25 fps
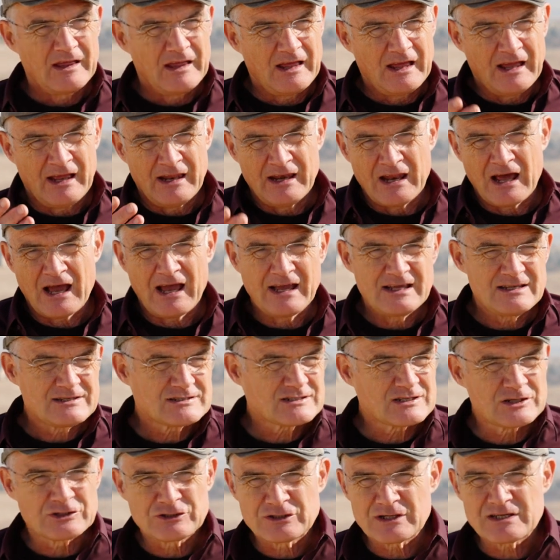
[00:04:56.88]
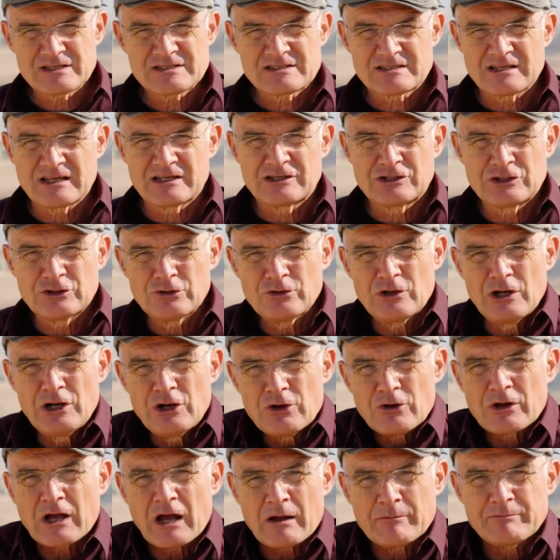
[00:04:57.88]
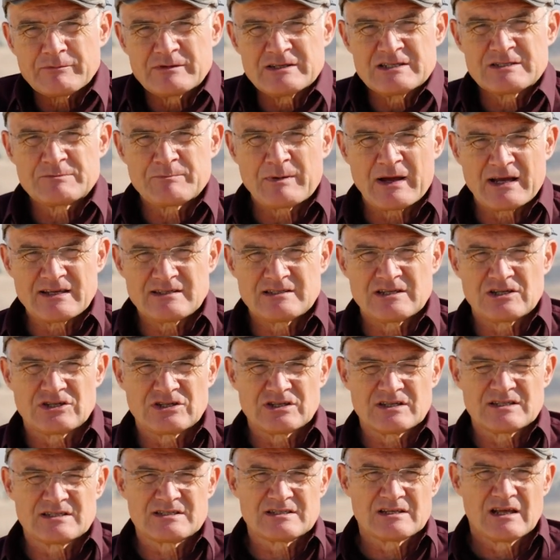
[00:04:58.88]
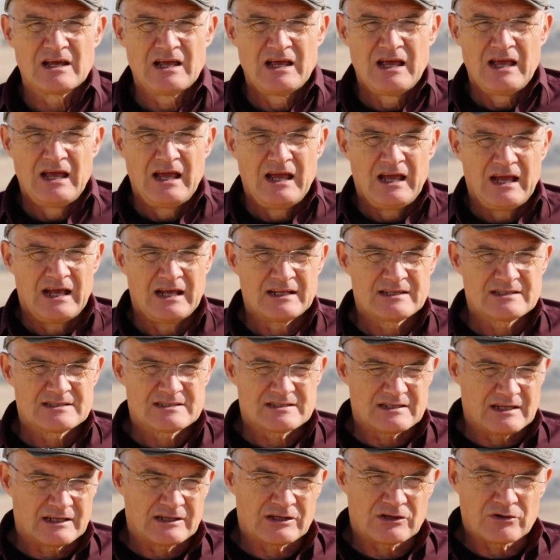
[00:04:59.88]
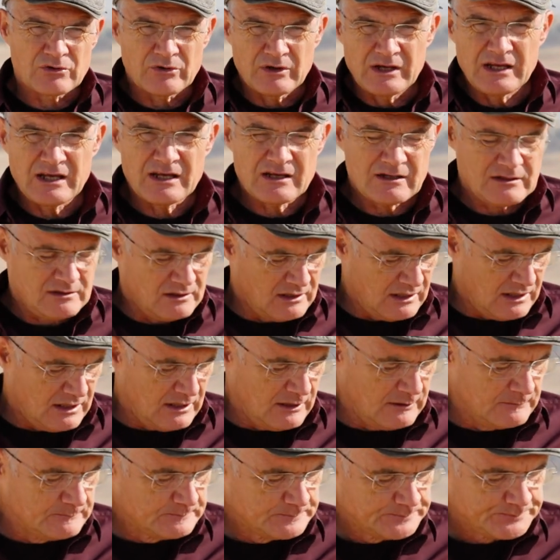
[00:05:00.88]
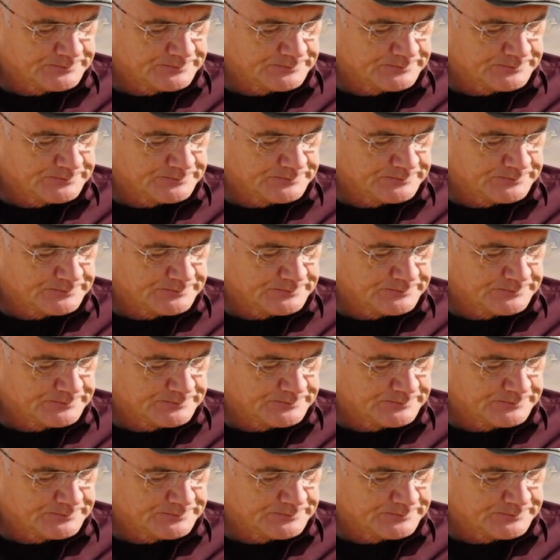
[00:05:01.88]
and I suggest that you look up these passages It's in Greek the